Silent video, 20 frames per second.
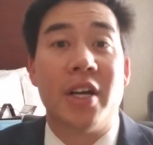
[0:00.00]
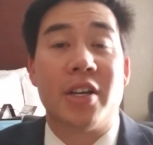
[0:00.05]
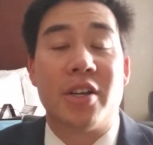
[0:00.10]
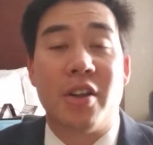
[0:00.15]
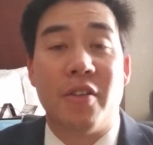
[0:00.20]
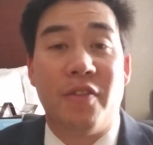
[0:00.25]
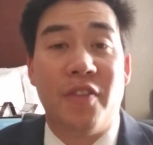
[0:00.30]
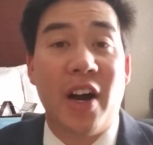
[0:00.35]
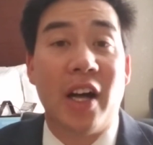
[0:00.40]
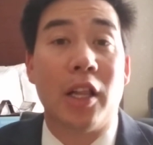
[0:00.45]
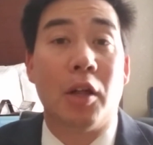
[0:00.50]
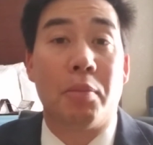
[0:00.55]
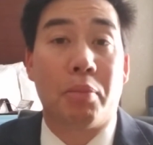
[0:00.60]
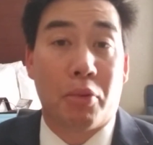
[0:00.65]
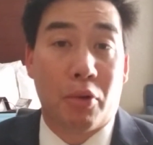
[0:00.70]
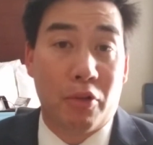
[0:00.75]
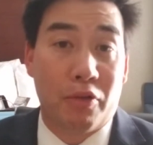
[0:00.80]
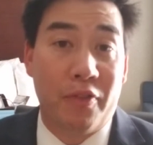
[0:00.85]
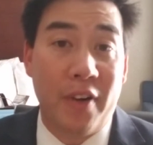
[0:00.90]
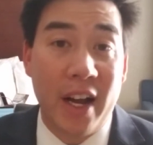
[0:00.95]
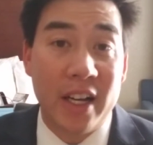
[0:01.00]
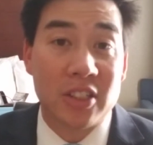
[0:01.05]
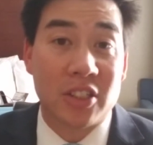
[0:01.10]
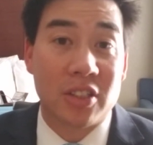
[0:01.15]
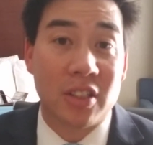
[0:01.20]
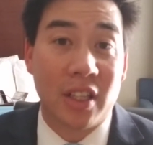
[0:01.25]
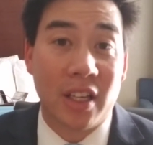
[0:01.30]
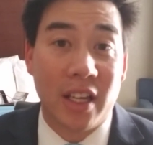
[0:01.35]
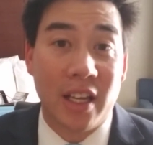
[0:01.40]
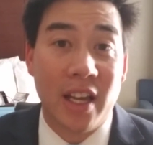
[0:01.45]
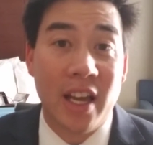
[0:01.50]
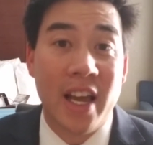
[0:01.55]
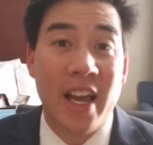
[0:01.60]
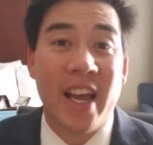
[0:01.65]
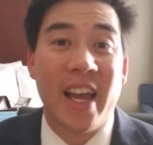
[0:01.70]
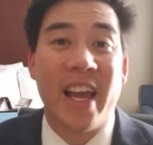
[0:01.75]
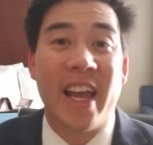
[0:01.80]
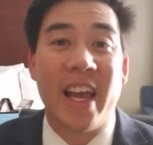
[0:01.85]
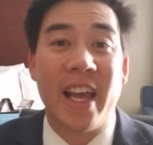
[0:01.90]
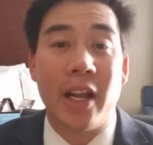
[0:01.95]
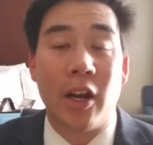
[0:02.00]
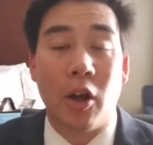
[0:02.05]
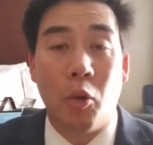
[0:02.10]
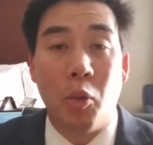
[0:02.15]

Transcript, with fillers: develop professionally in a